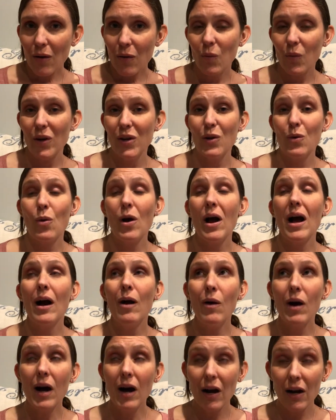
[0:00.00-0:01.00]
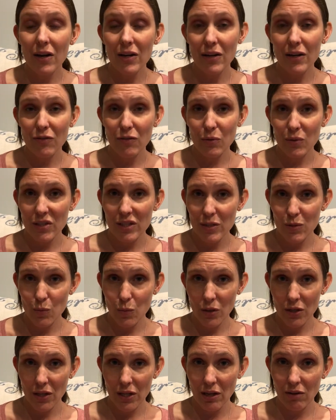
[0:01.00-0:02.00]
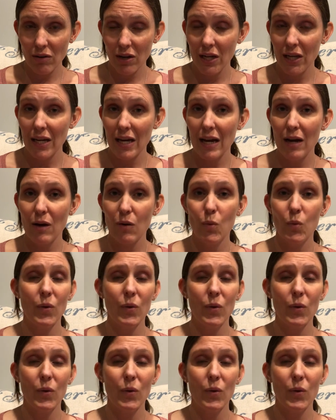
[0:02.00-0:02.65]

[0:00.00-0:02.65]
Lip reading: We know how hard everyone is working right now.